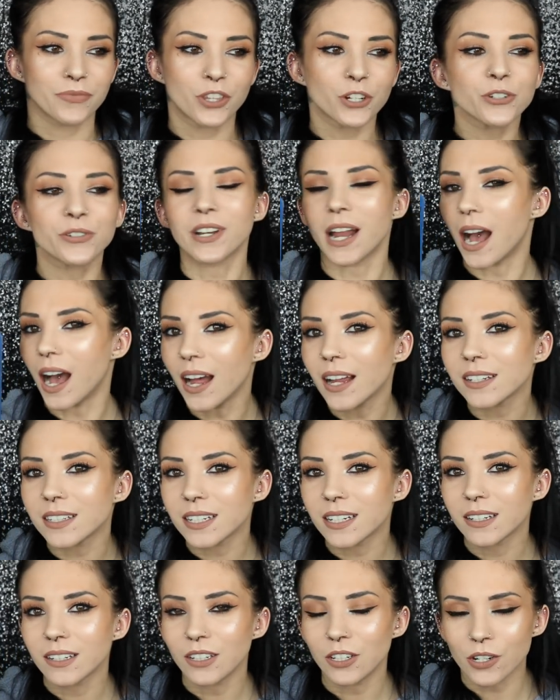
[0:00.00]
they're
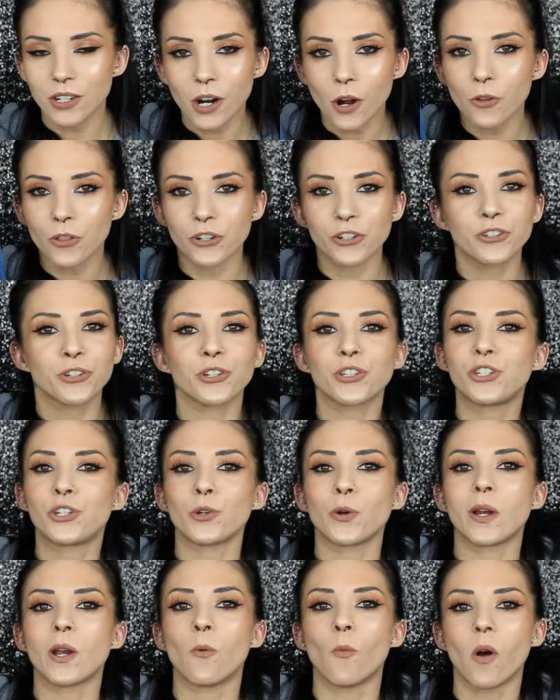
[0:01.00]
not, you know, they're just
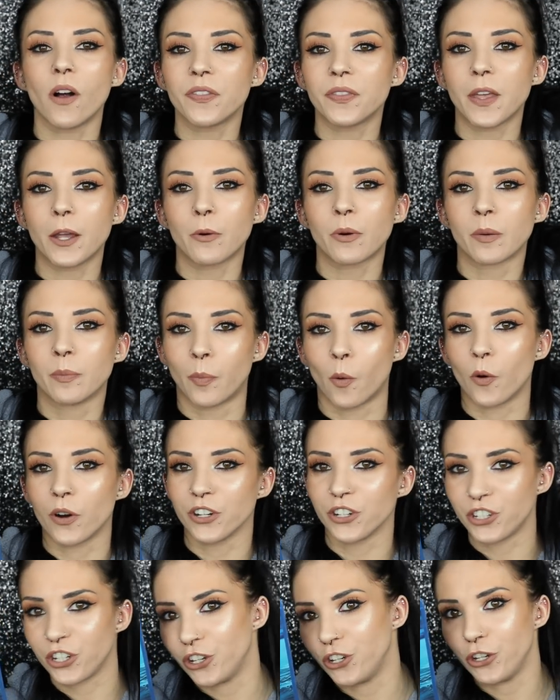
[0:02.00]
doing what they were
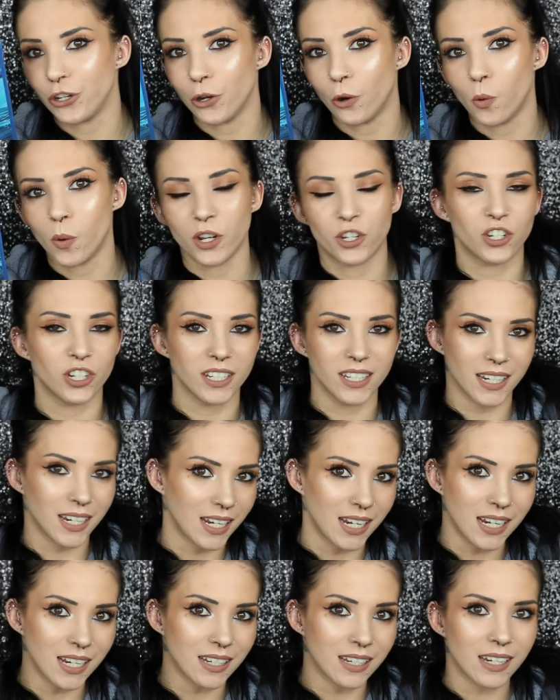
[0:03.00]
born to do, which is
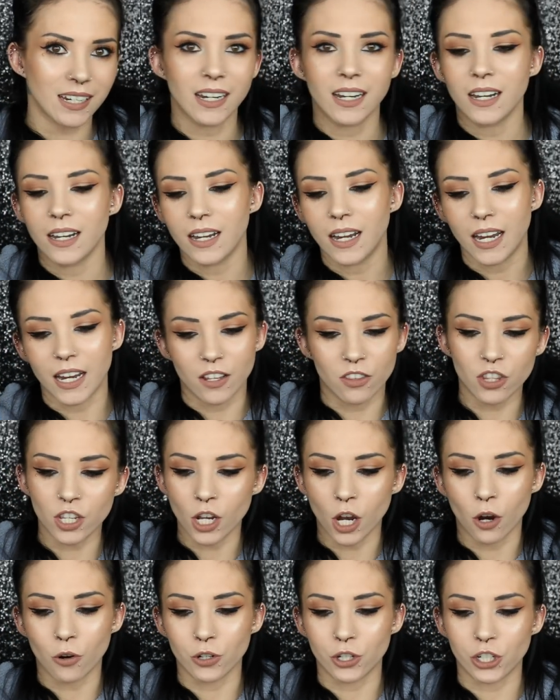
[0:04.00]
eat in
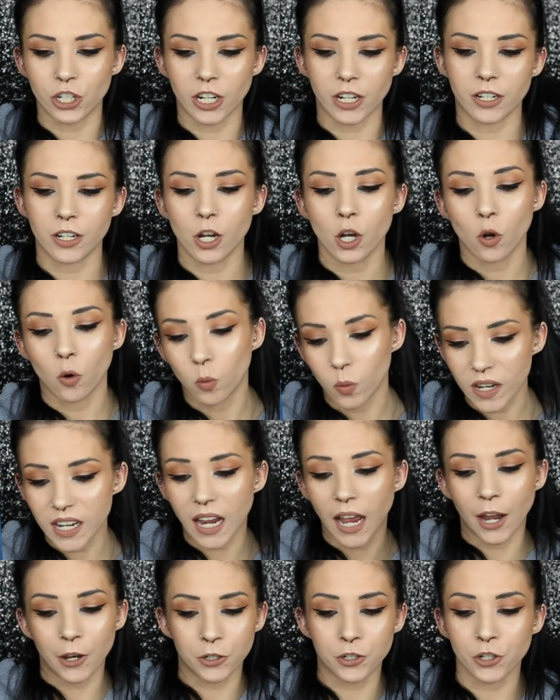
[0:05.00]
the ocean.
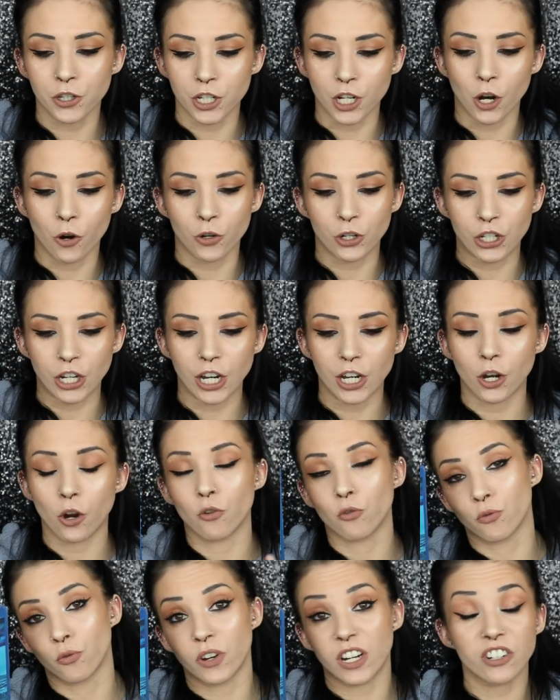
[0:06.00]
We enter the
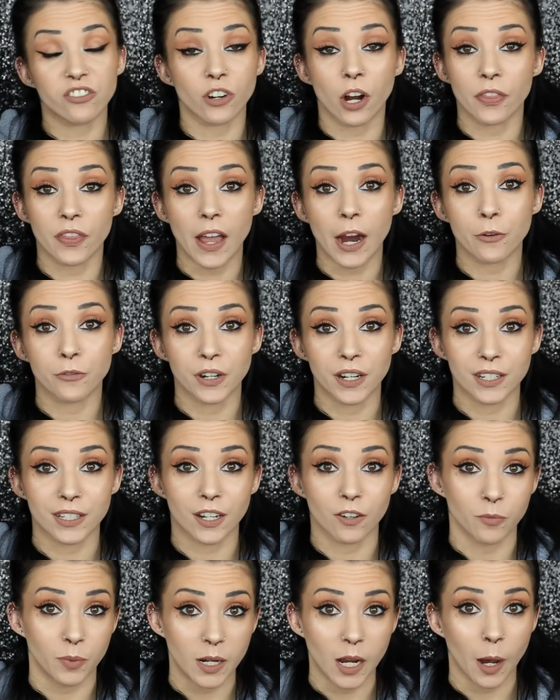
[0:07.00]
ocean, we run that
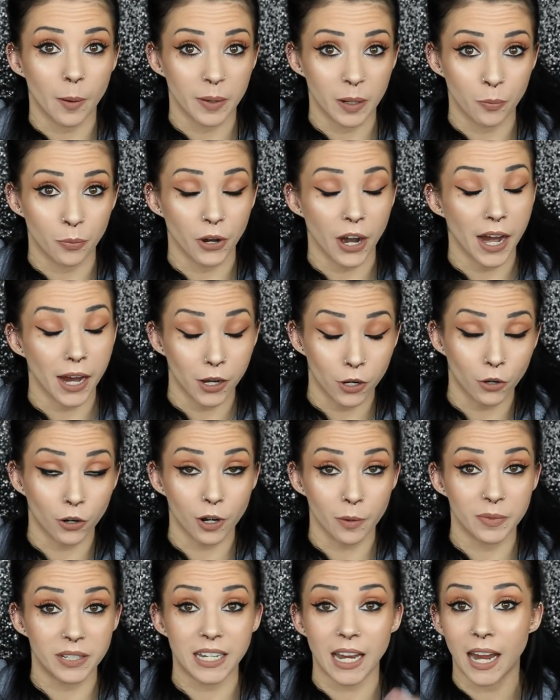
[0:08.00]
risk of becoming prey. You know
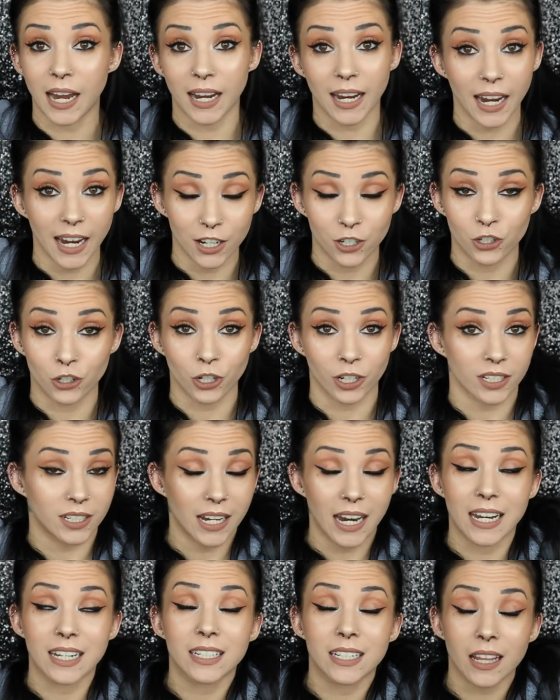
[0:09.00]
what I'm saying? It
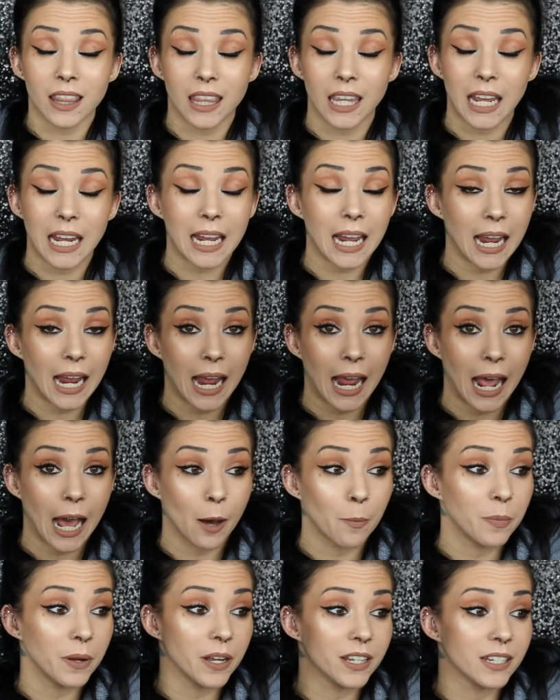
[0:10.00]
just, it's a thing, it
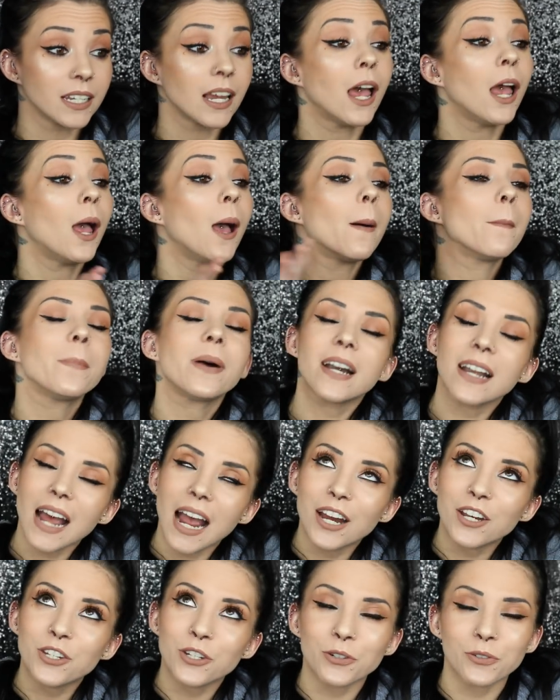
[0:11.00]
happens. But
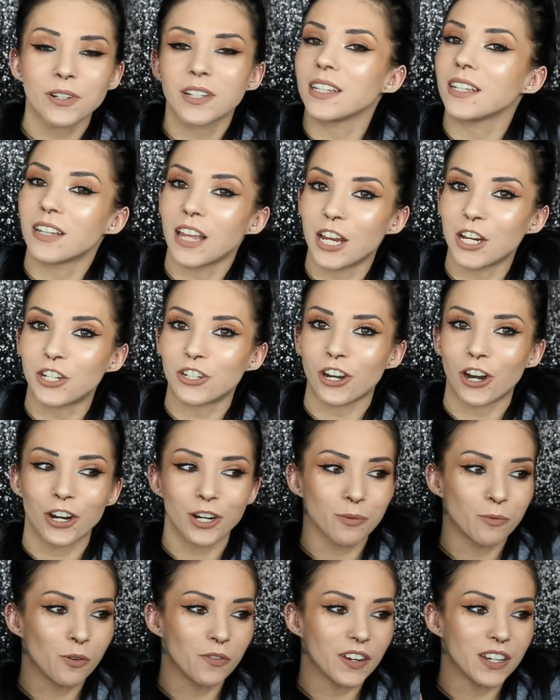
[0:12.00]
I do really like
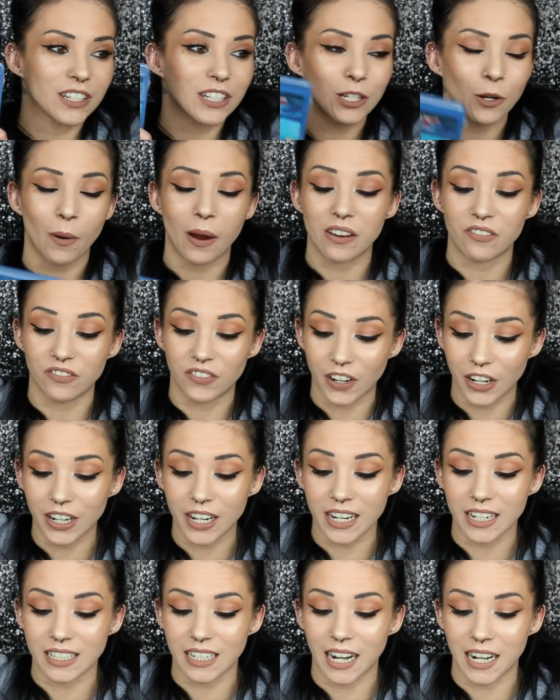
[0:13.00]
shark movies, so I'm
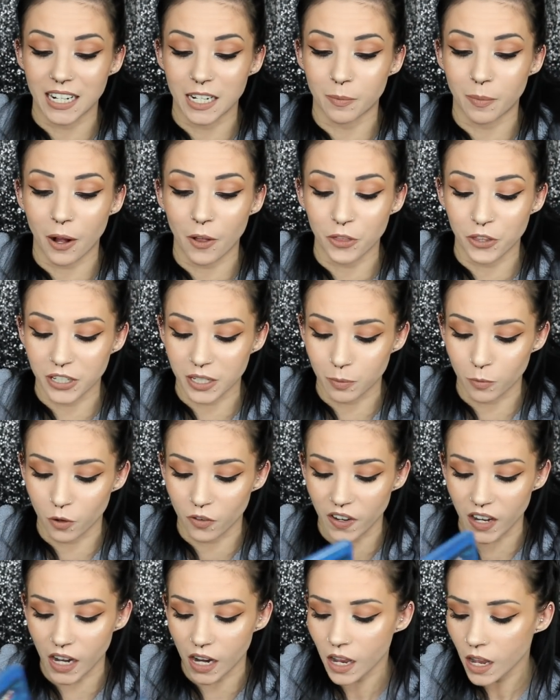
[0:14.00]
very excited about this
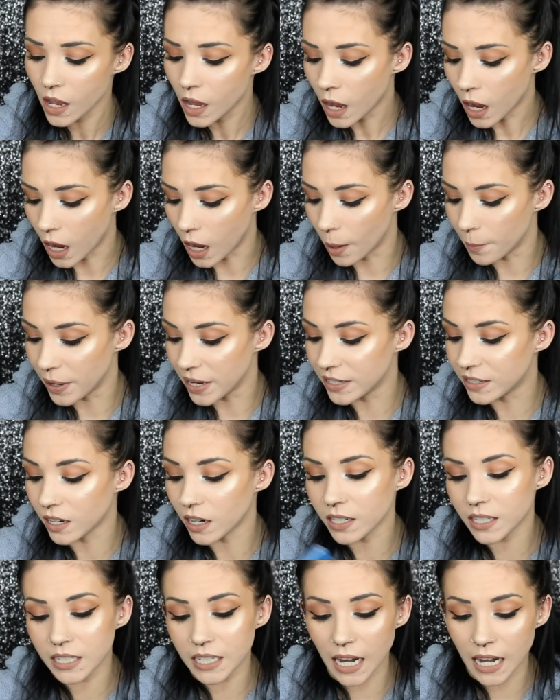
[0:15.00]
movie. It
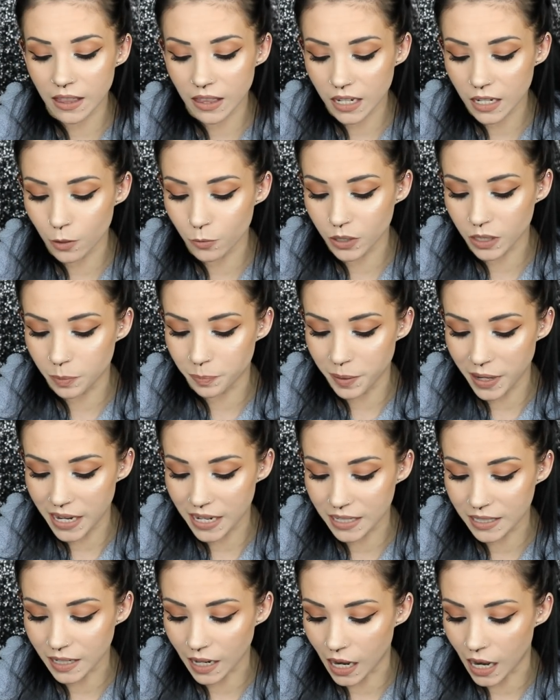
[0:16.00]
does say that it was
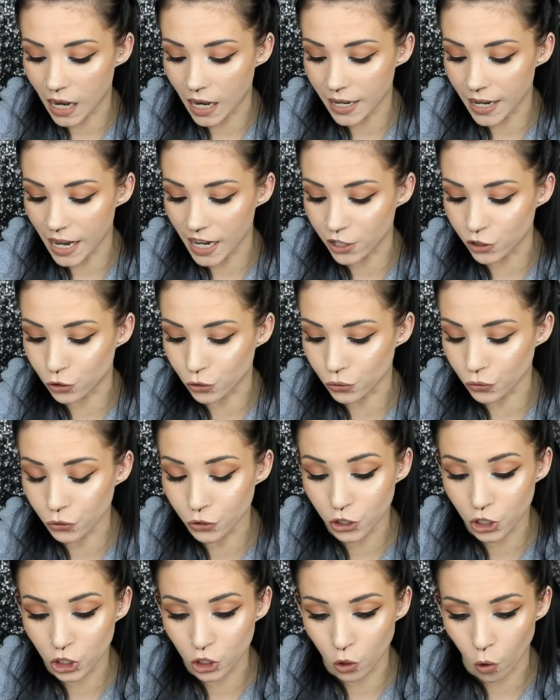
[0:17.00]
based on a
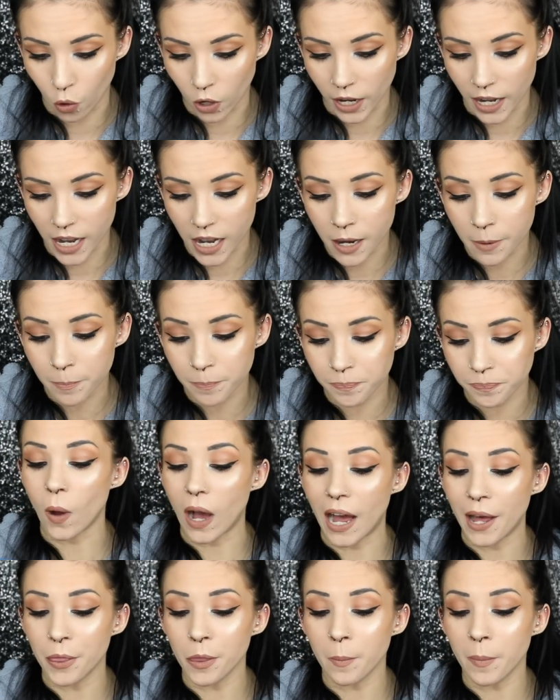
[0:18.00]
true story.
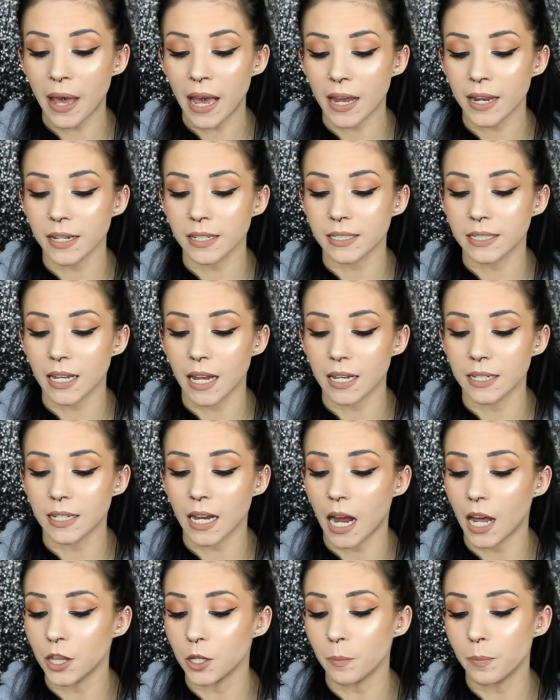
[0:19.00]
On the back it
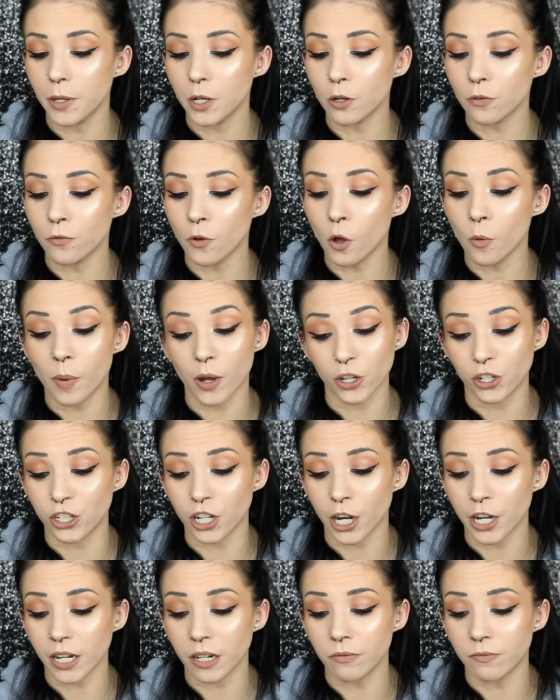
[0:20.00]
says, on the beautiful but
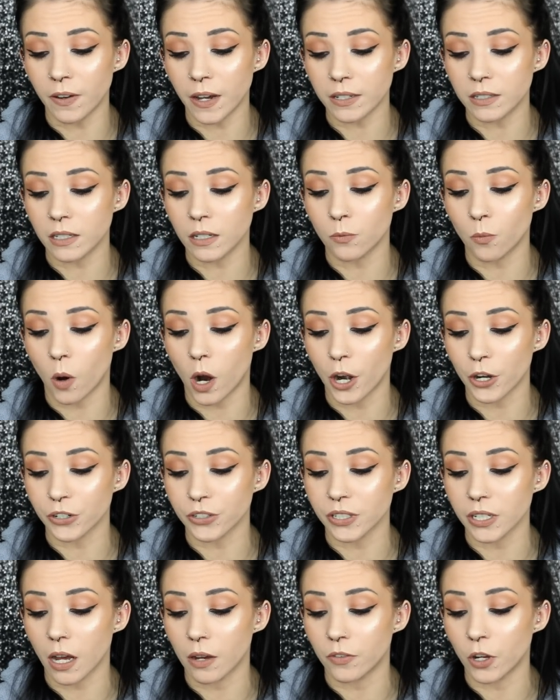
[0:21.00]
shark-infested
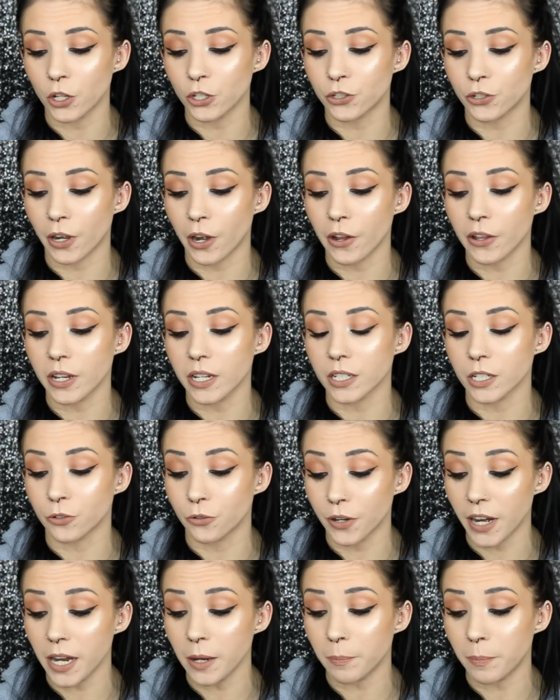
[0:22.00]
waters of Australia's
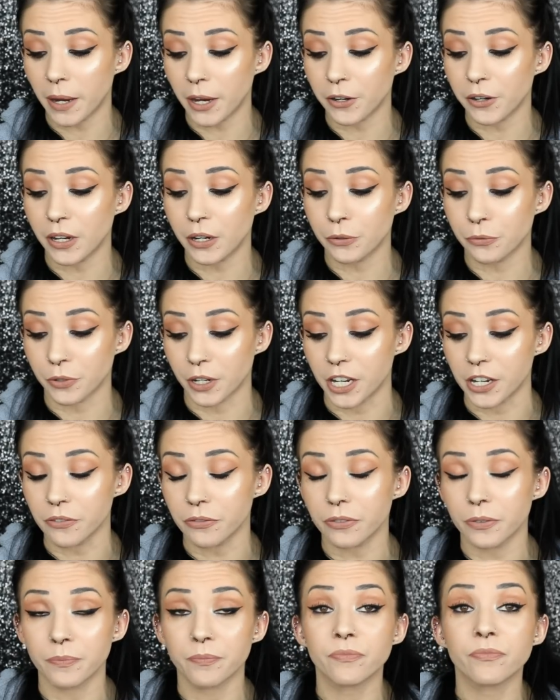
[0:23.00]
Great Barrier
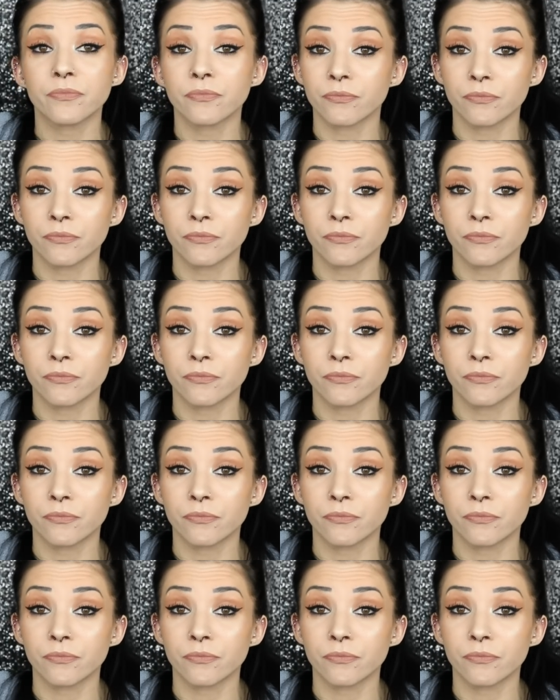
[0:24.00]
Reef,